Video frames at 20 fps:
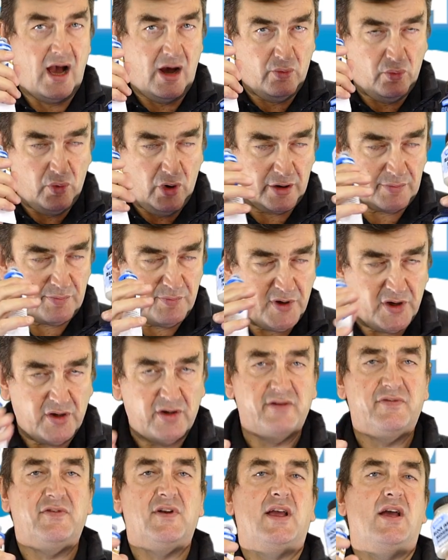work
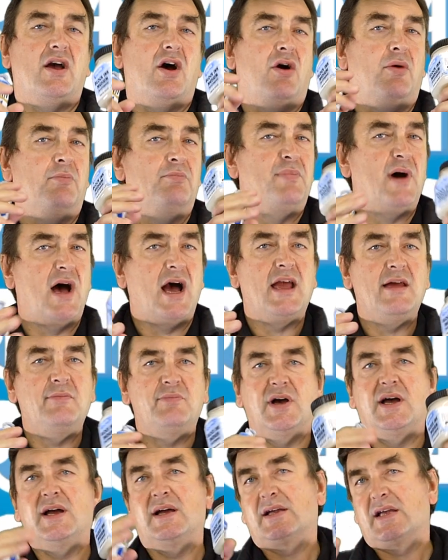beautifully on
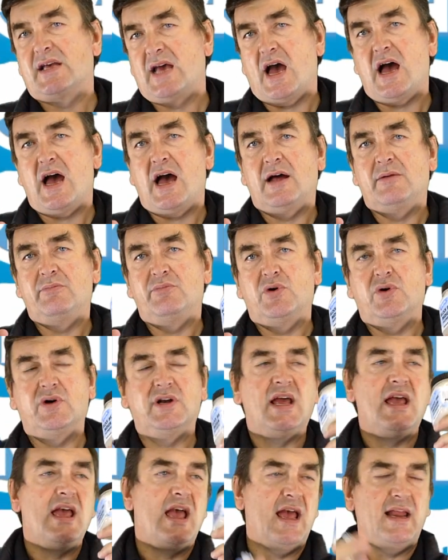paper,
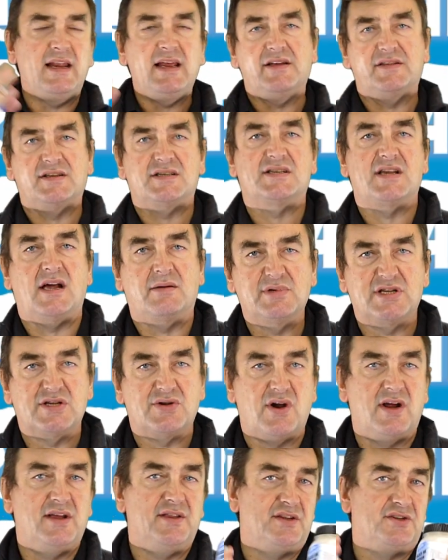cardboard, any other
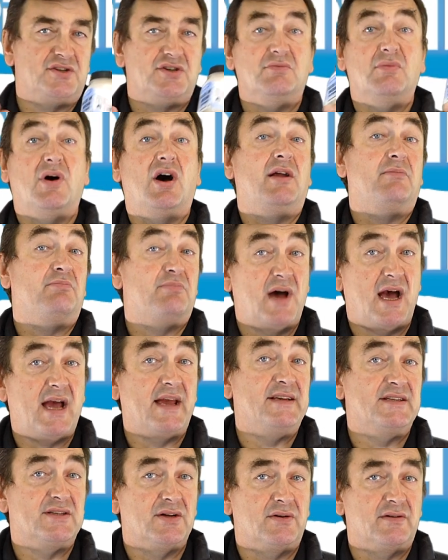substrate that you might
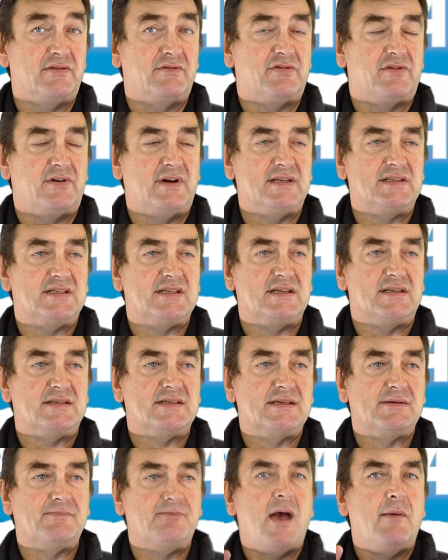paint on, for
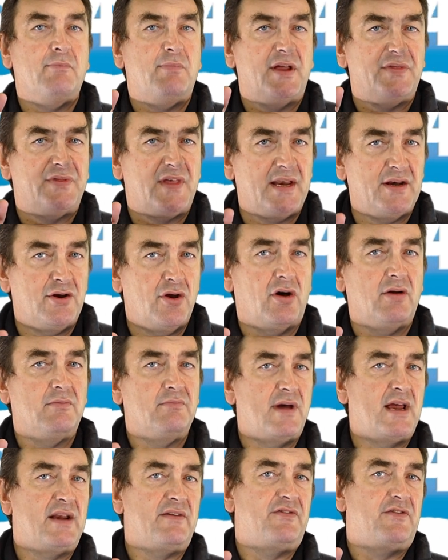instance. But they're not
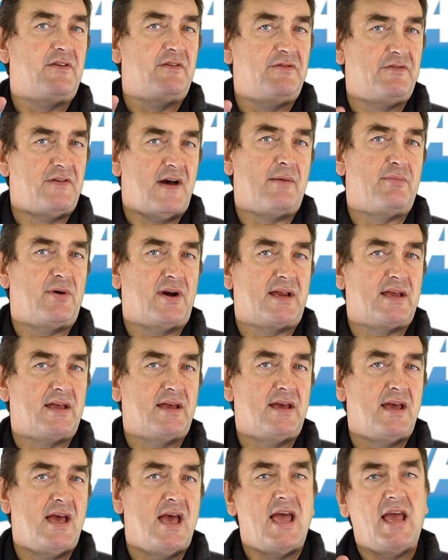meant for fabric.
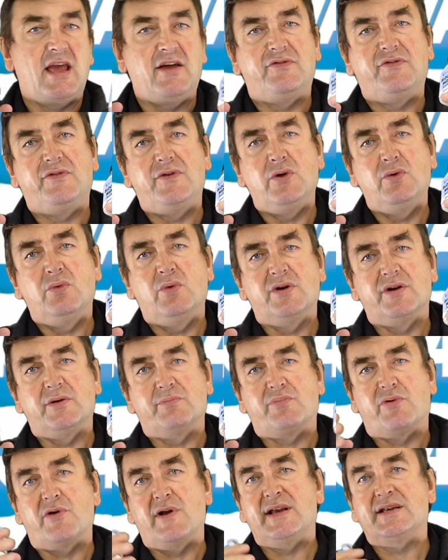If you want to
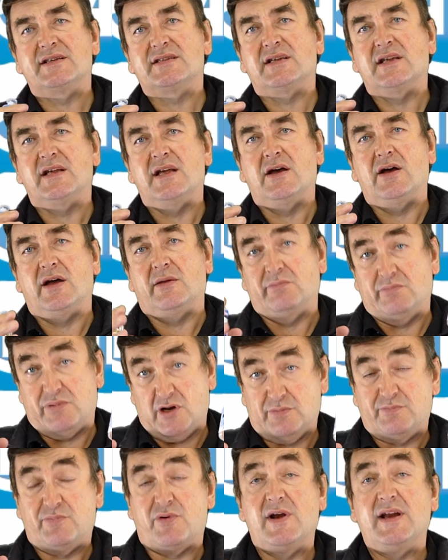print and
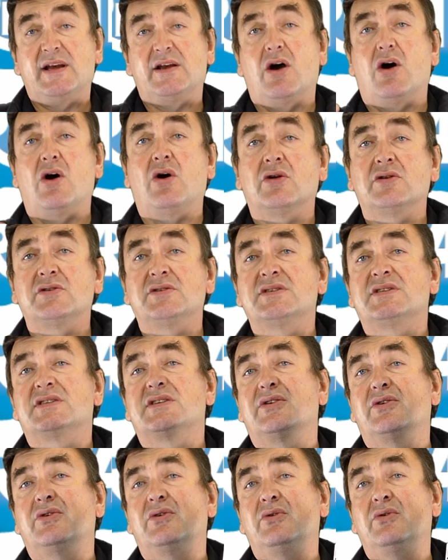block print
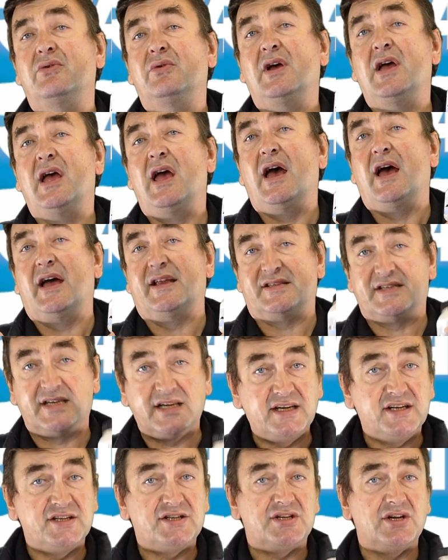onto a
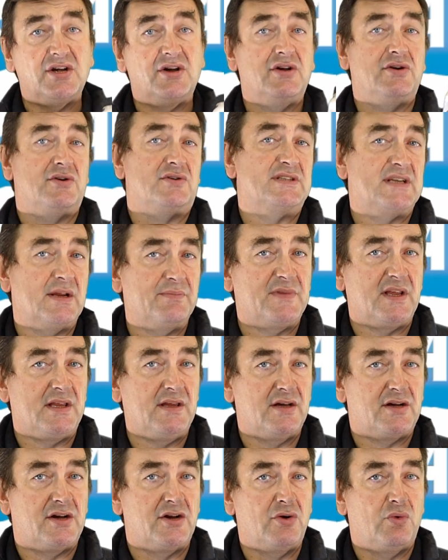t-shirt or something
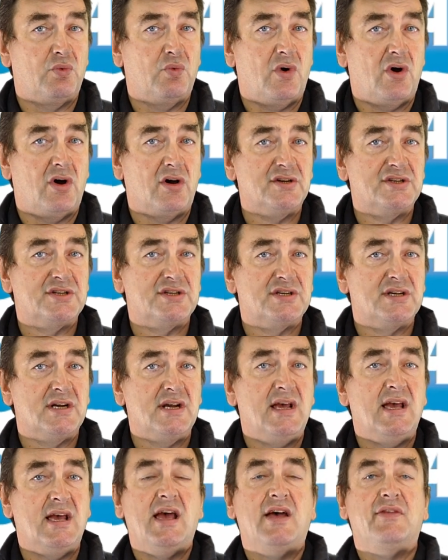you're going to wash,
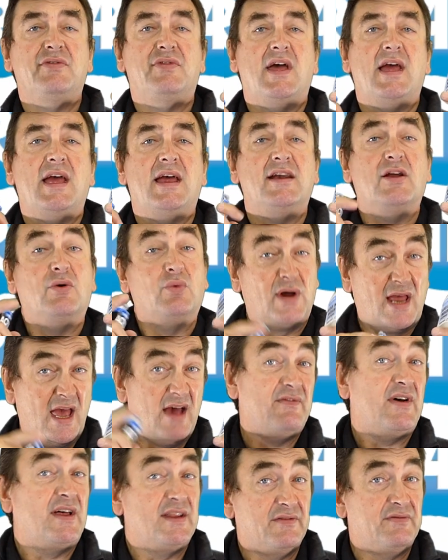then we
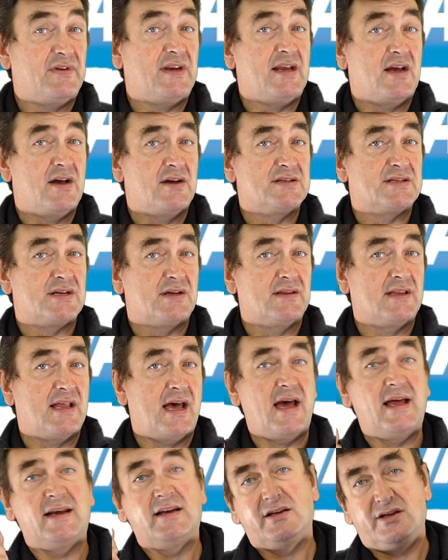have other videos on
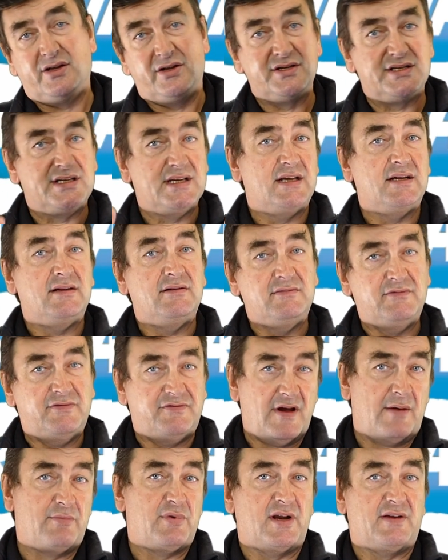that using
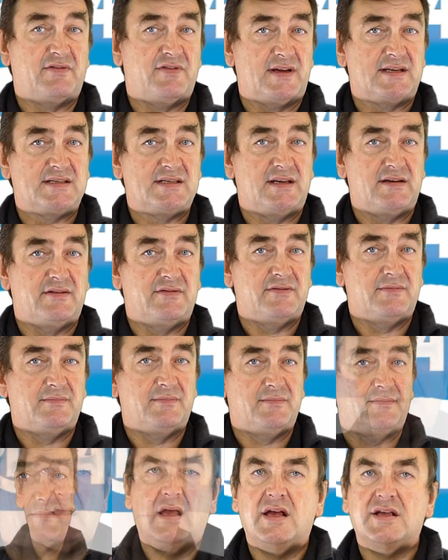fabric fixative.
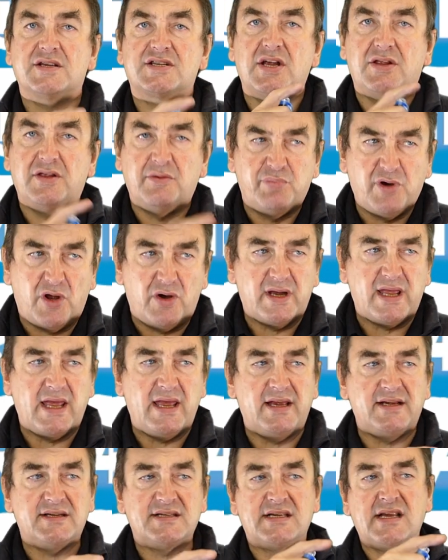So the block
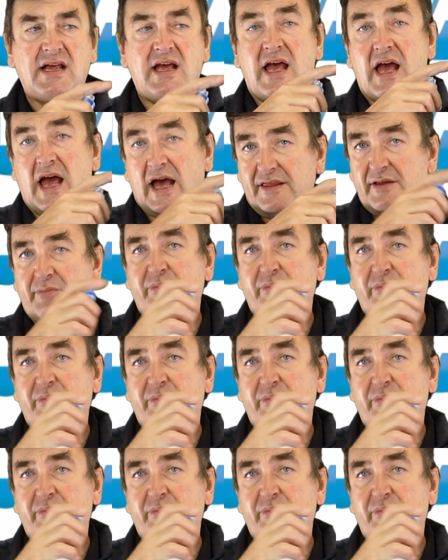inks and the